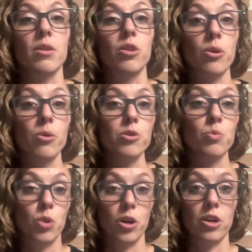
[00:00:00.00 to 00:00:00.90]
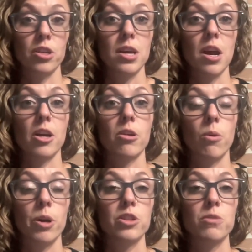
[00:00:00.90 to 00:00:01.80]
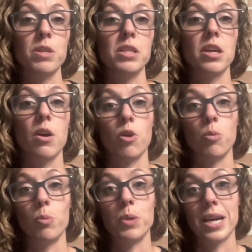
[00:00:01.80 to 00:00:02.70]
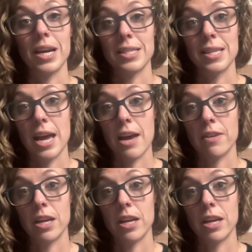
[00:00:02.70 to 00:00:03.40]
Those words are going to be decodable because they have an